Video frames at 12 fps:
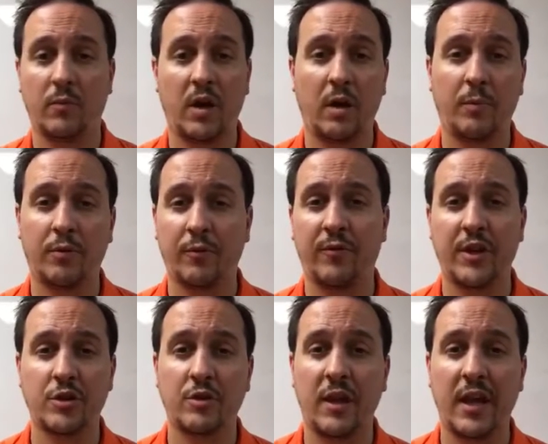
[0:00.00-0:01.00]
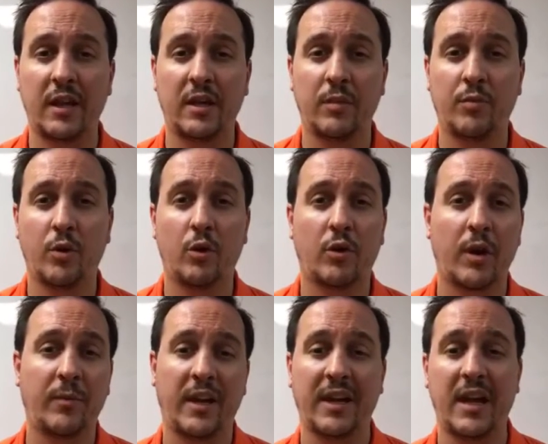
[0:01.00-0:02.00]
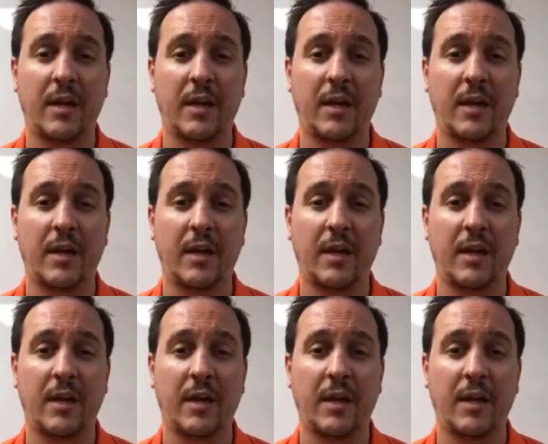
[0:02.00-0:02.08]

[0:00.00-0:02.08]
a professional editing program like